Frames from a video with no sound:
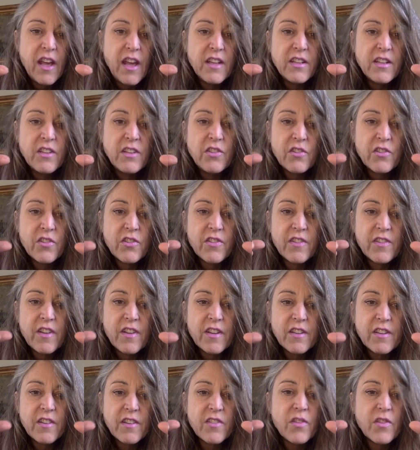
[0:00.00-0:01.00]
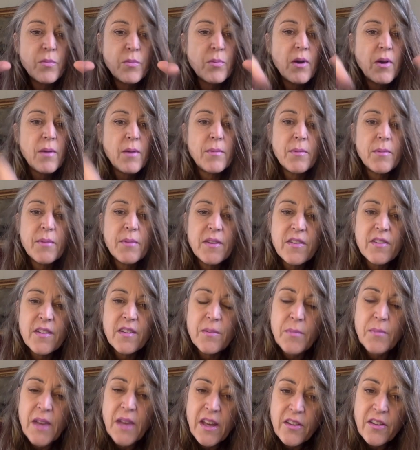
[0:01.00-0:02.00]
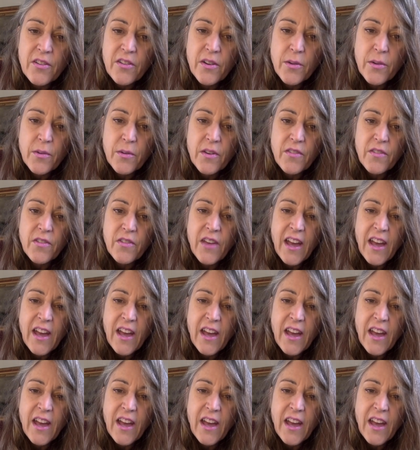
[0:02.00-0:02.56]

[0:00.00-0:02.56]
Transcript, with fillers: And in your stuckness, the problem isn't a matter of